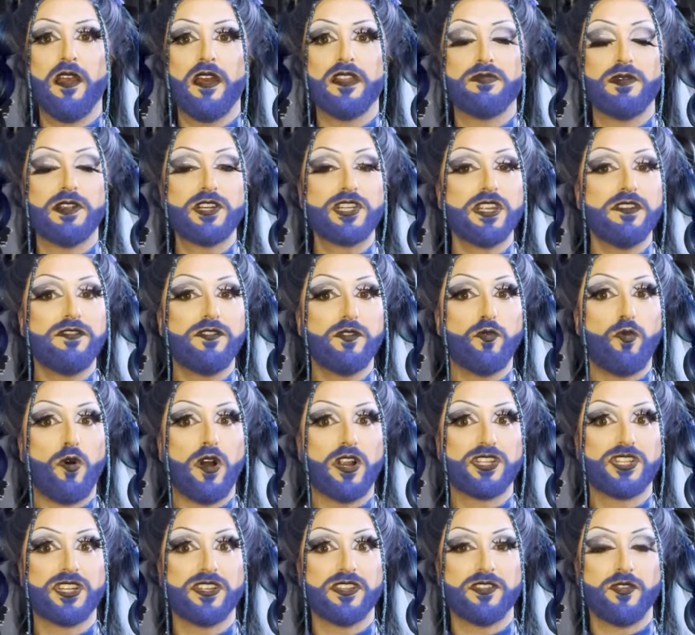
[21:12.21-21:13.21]
especially if you
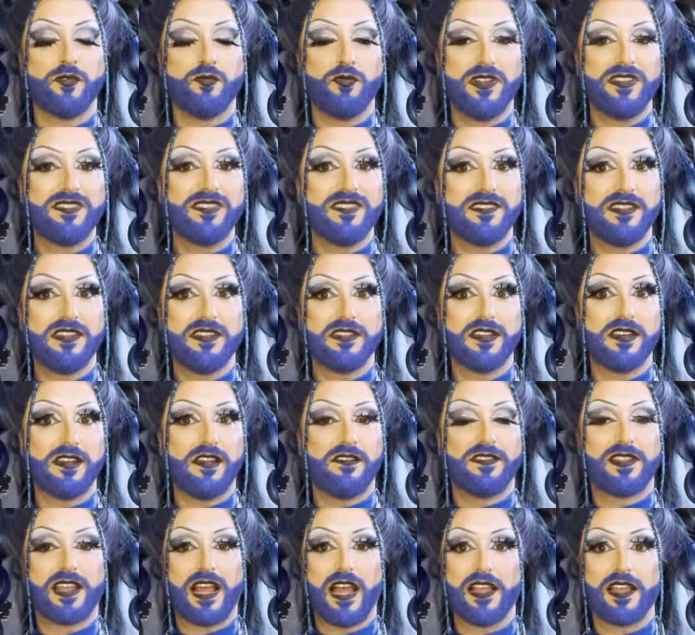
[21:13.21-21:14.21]
watch the recent season
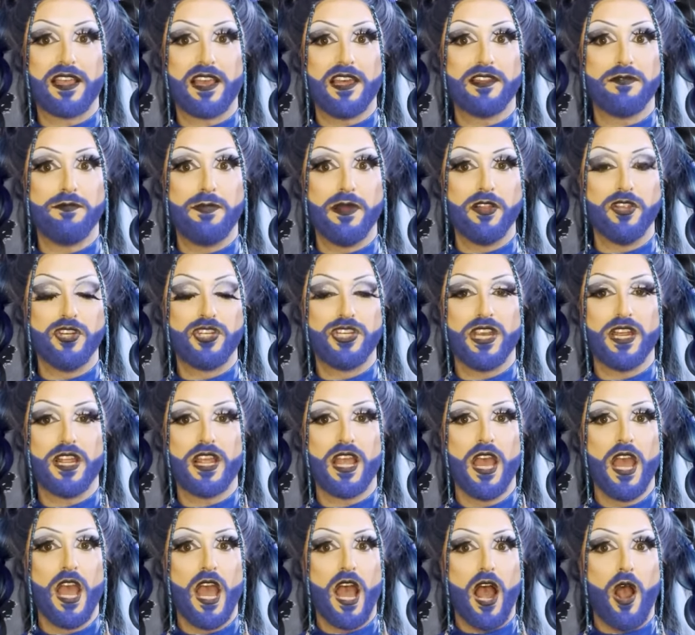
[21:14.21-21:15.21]
of Drag Race Belgique,